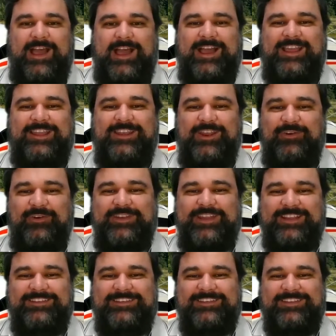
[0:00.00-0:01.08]
I know
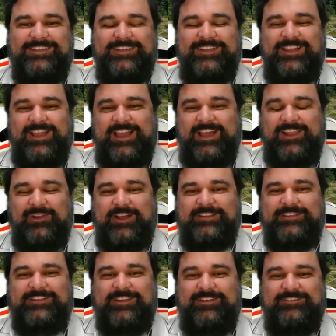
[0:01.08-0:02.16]
that
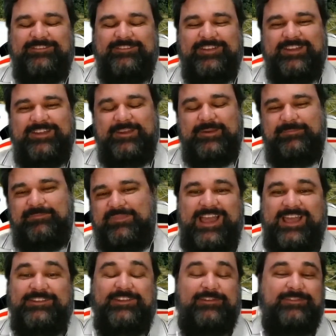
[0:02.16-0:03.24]
lots of
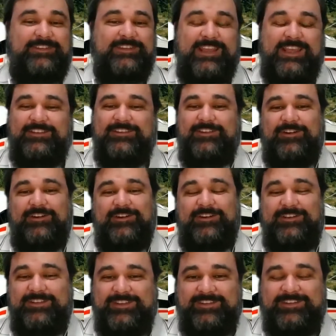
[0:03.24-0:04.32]
heads of states
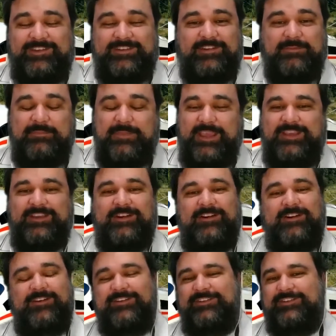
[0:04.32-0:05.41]
or decision
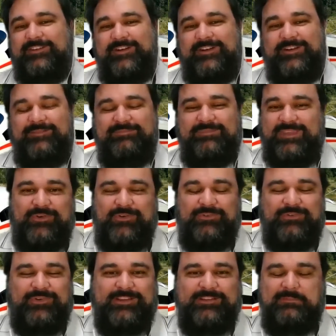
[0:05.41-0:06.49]
makers or
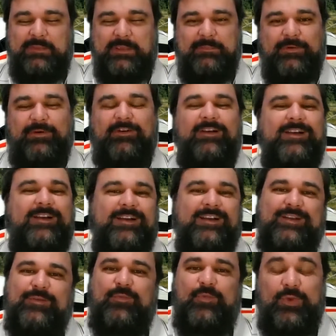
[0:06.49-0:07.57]
Congress people
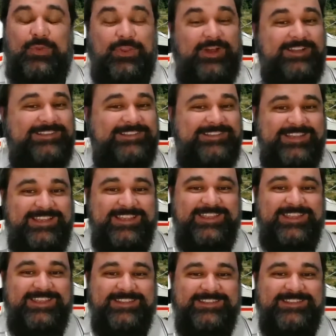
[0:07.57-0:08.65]
will not see
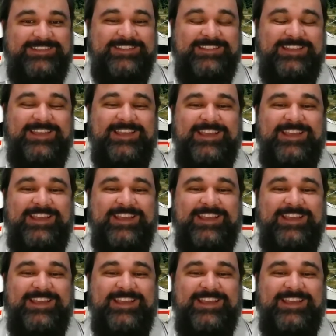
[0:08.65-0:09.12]
this